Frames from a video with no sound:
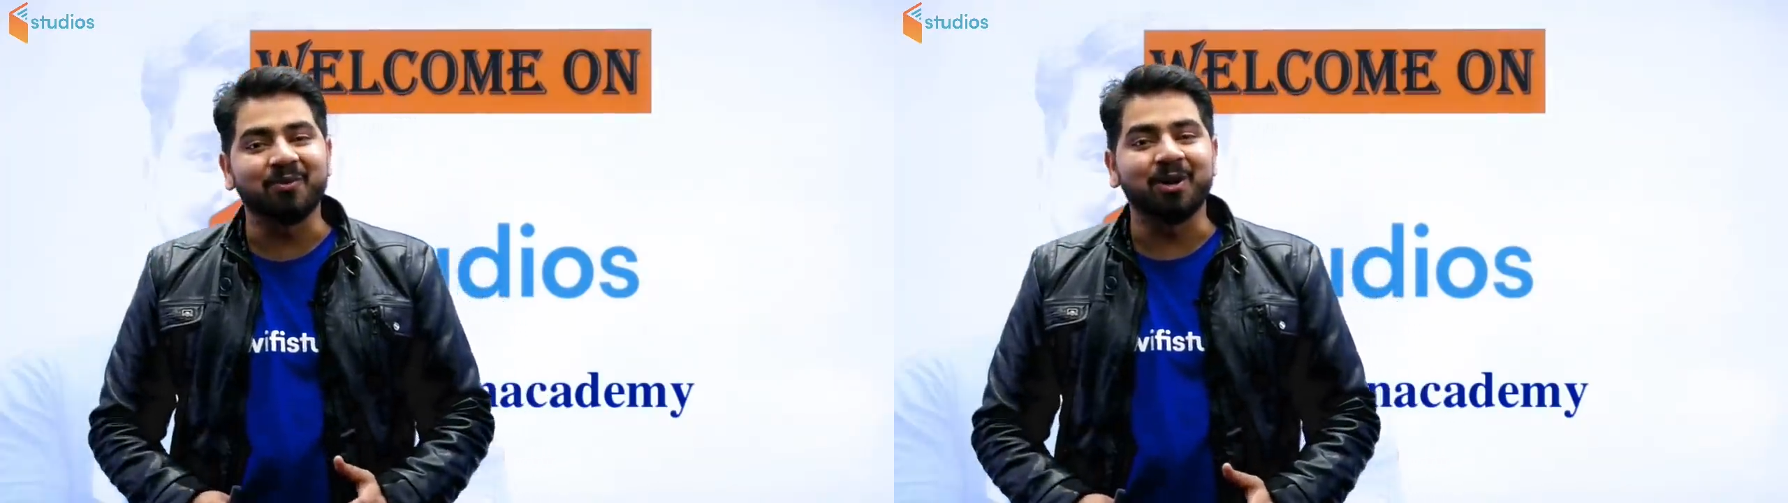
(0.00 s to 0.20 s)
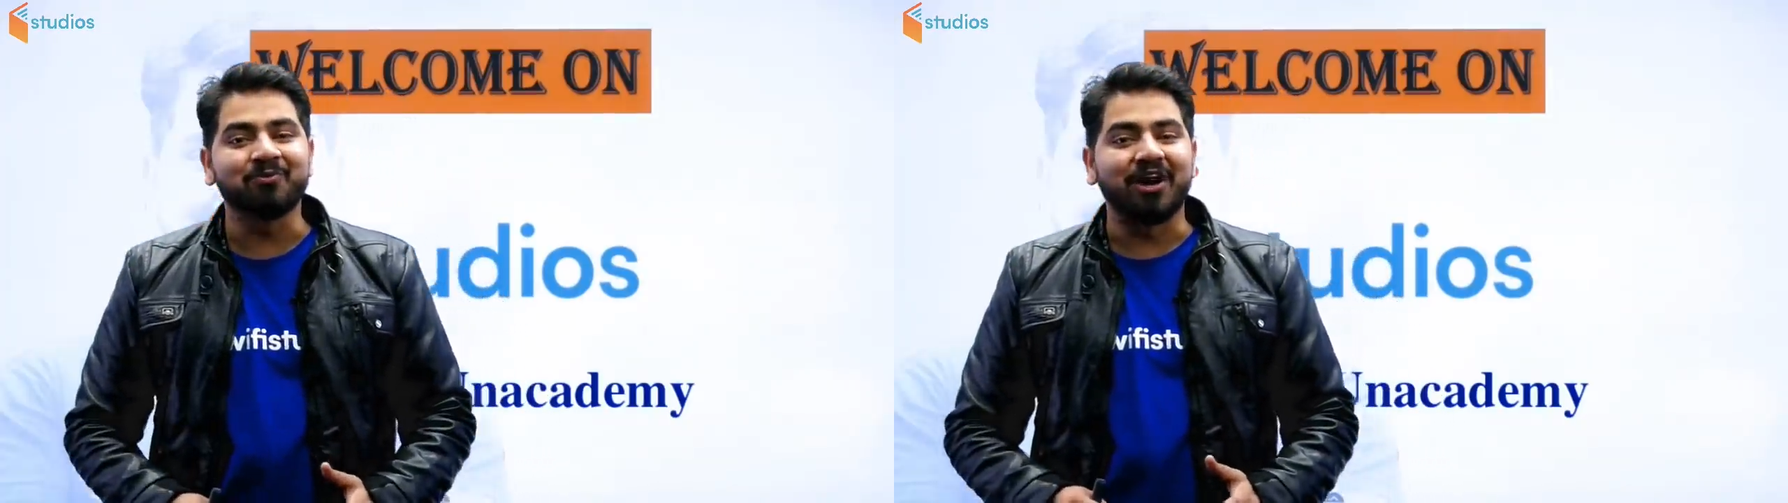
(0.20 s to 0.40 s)

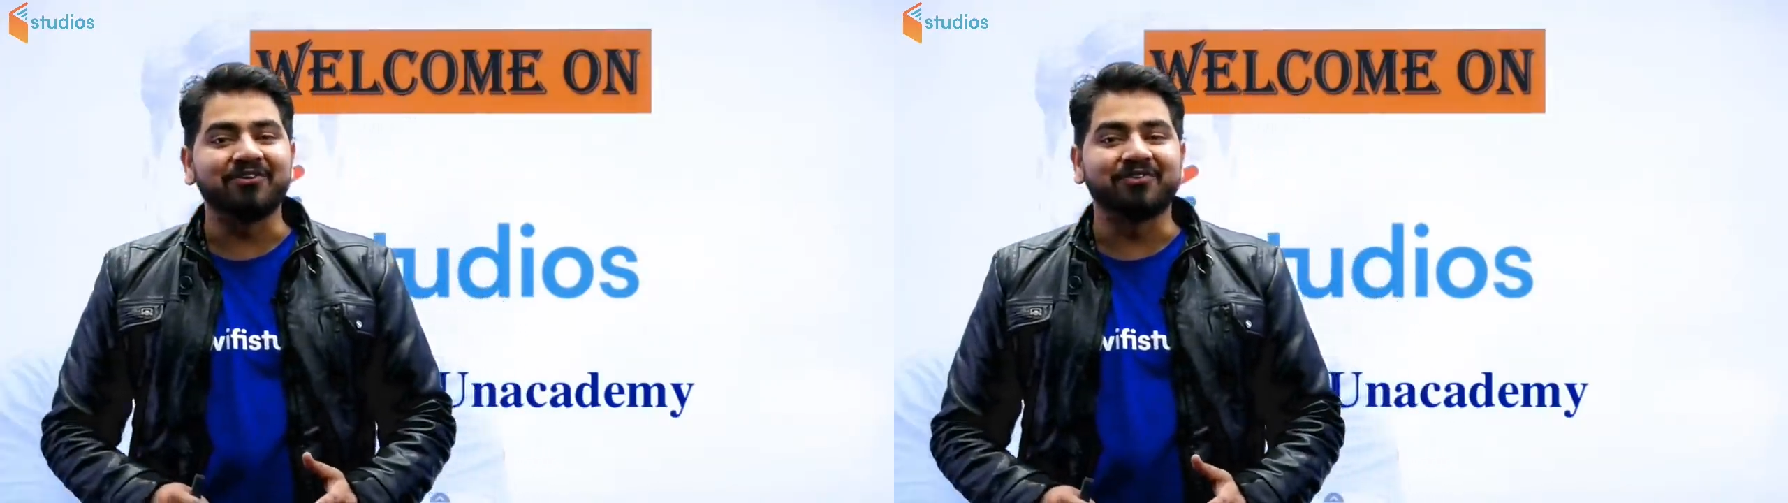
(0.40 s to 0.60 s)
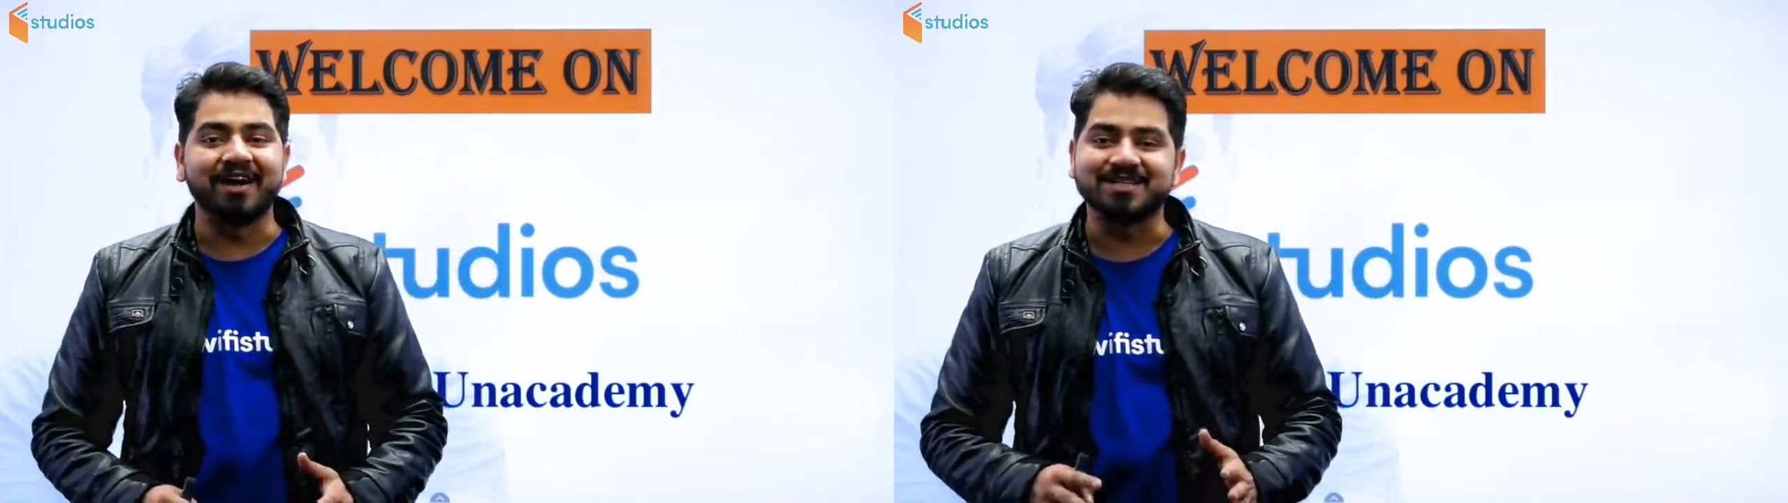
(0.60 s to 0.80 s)
Welcome
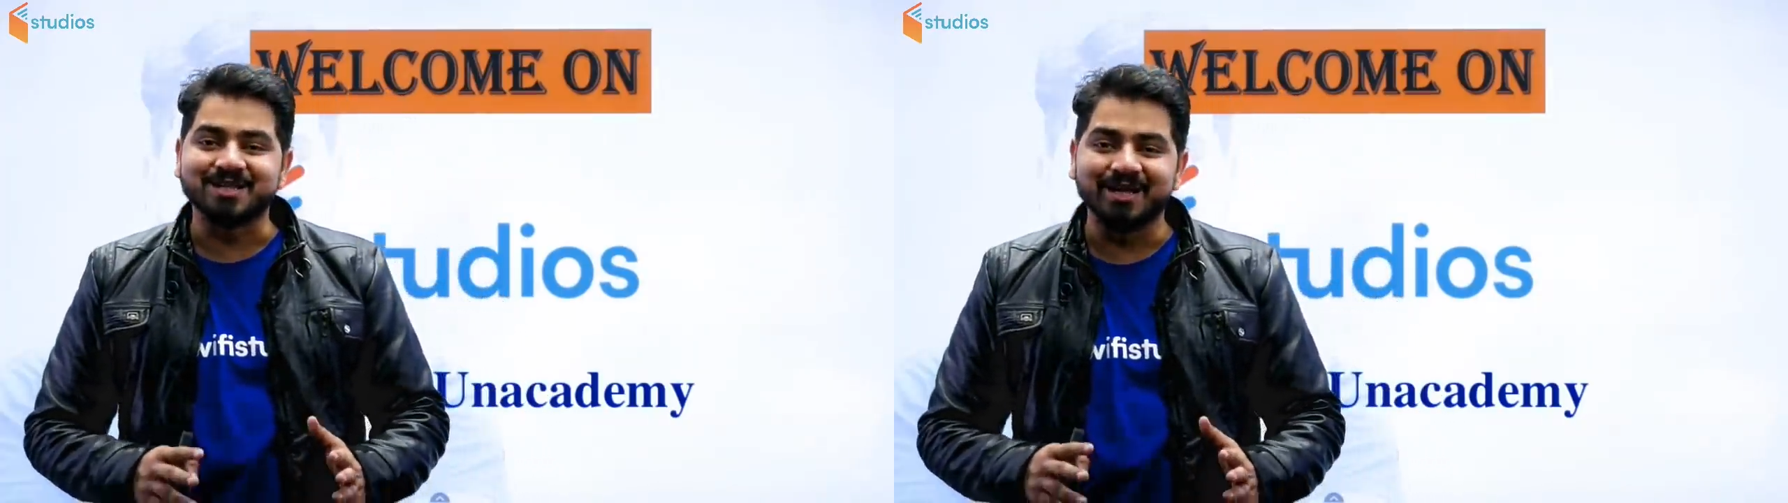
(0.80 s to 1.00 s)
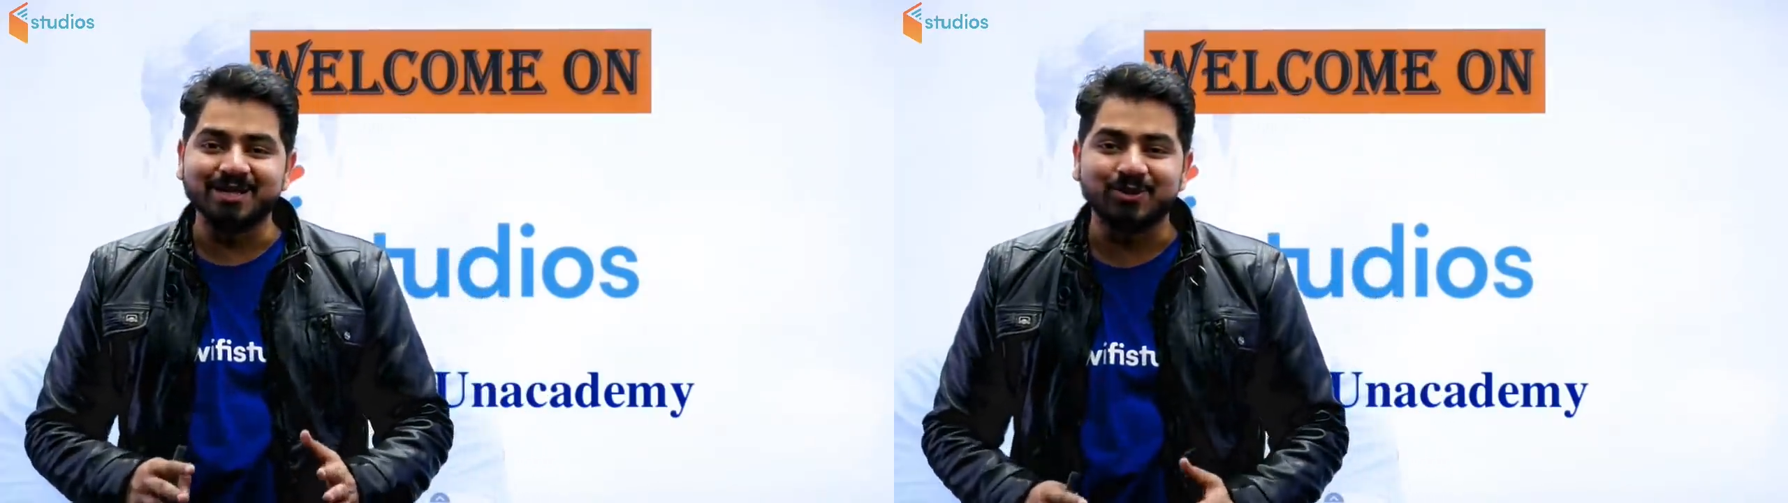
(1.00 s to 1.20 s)
on
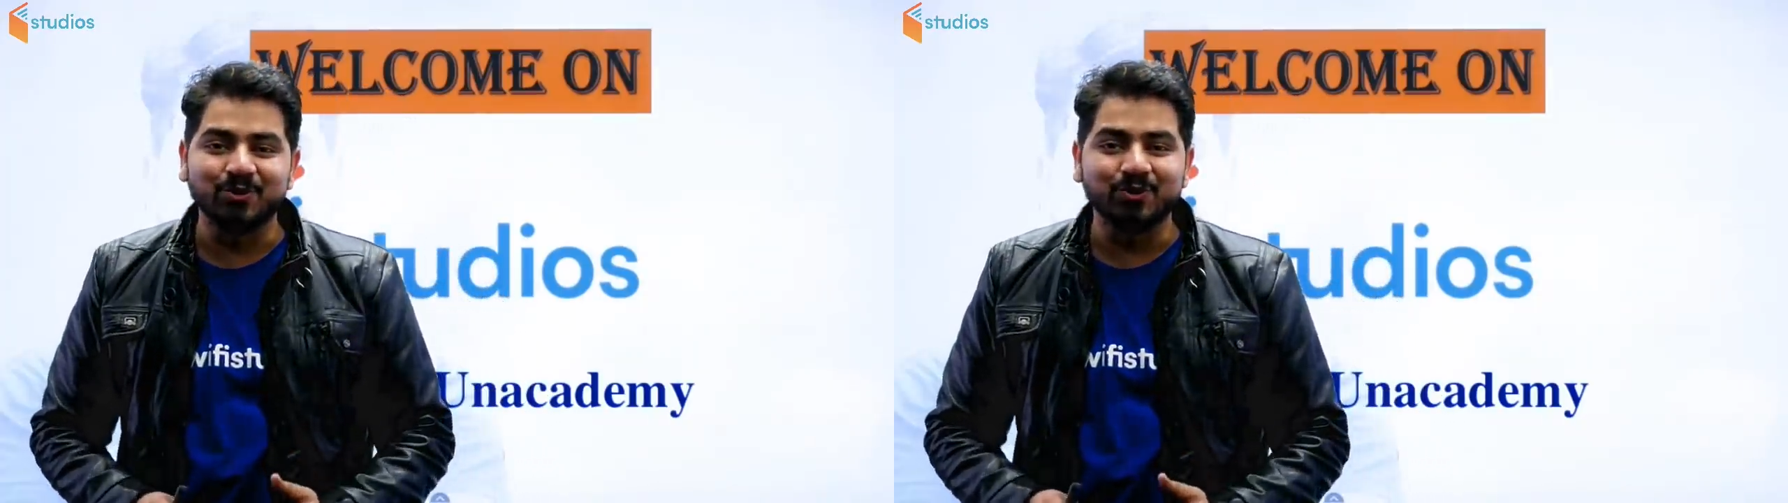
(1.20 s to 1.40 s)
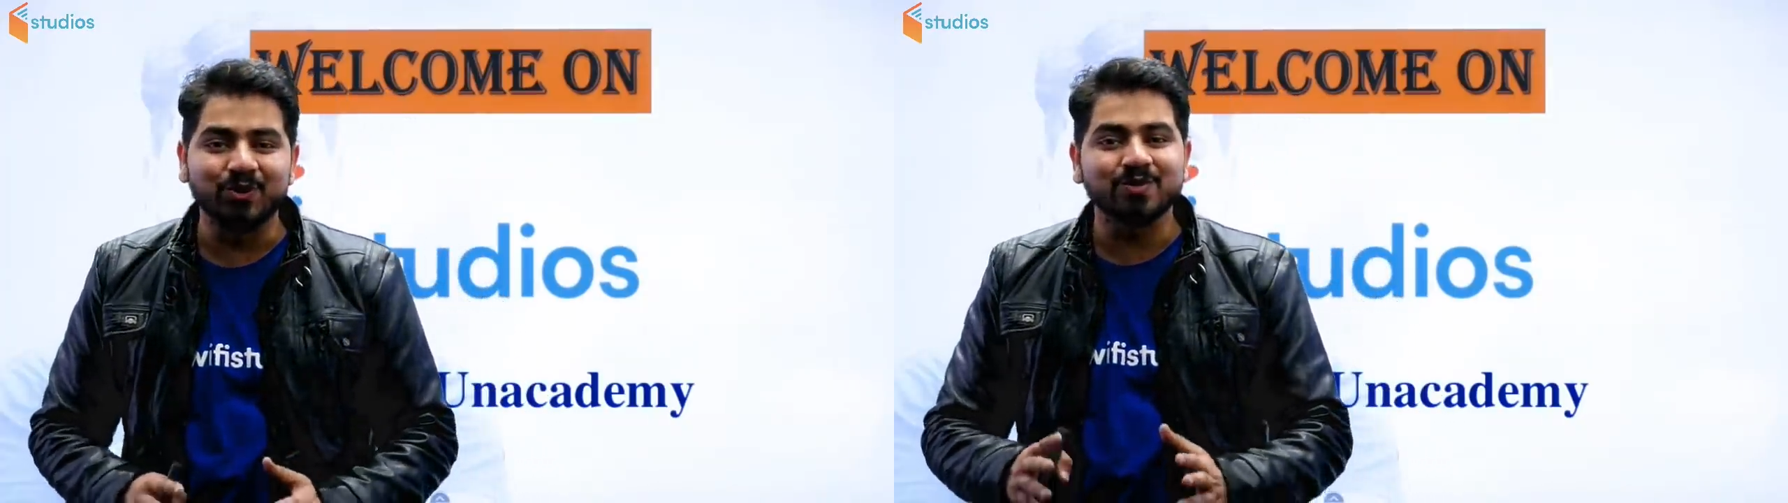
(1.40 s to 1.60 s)
Wi-Fi
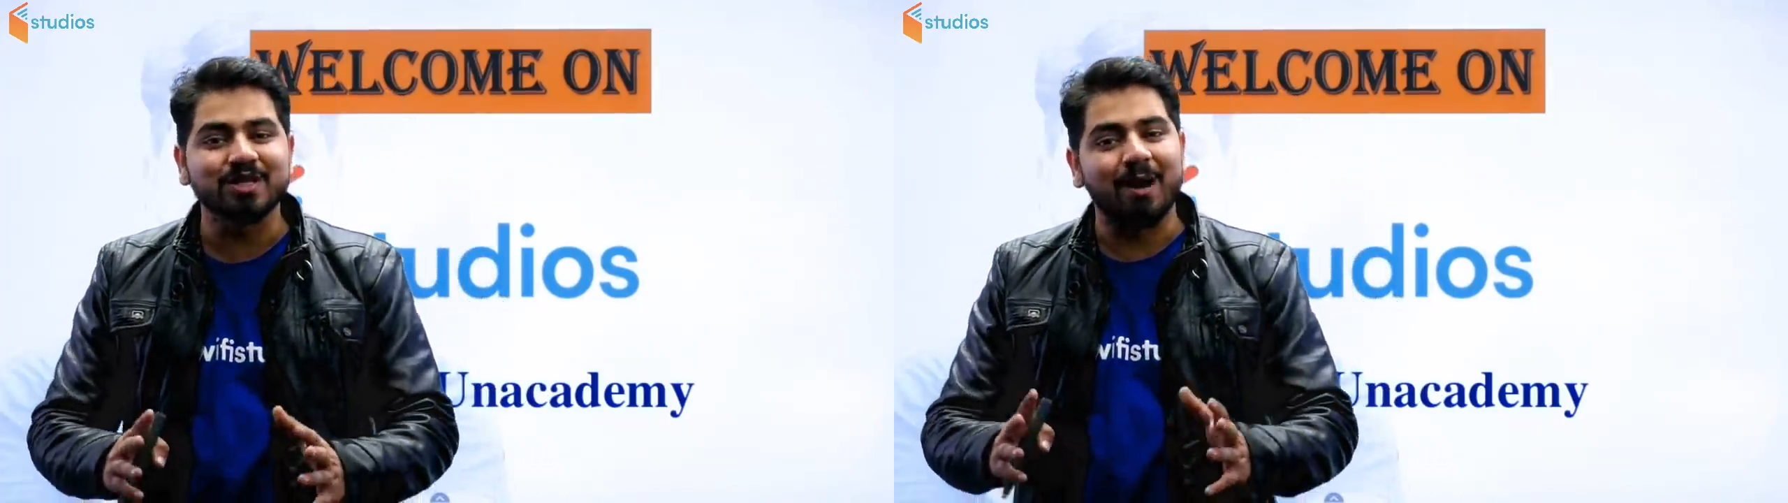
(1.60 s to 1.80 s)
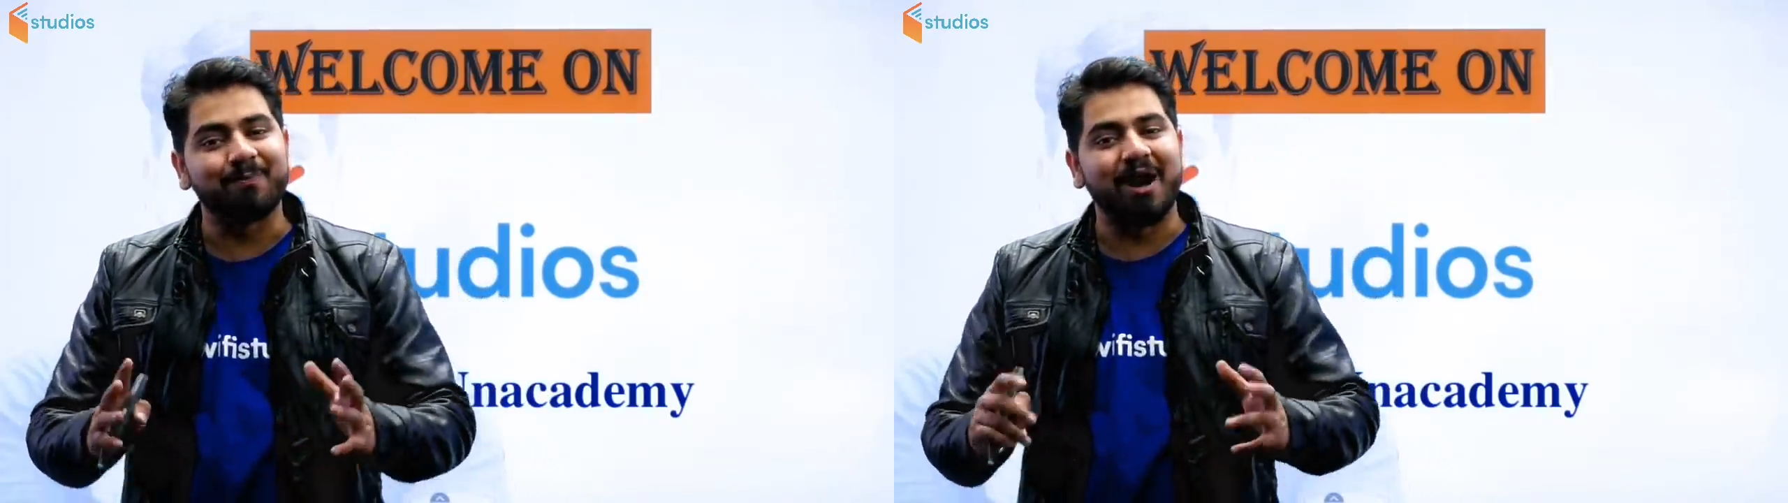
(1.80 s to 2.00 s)
Study
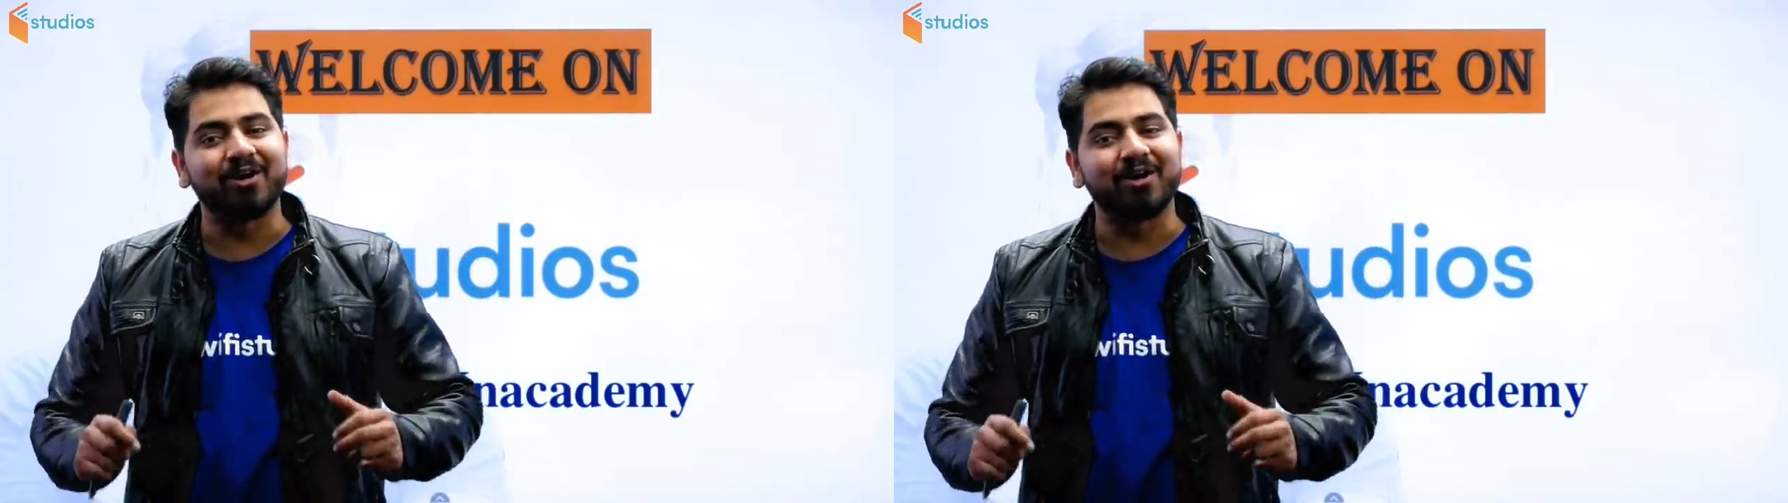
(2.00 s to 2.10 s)
Studios,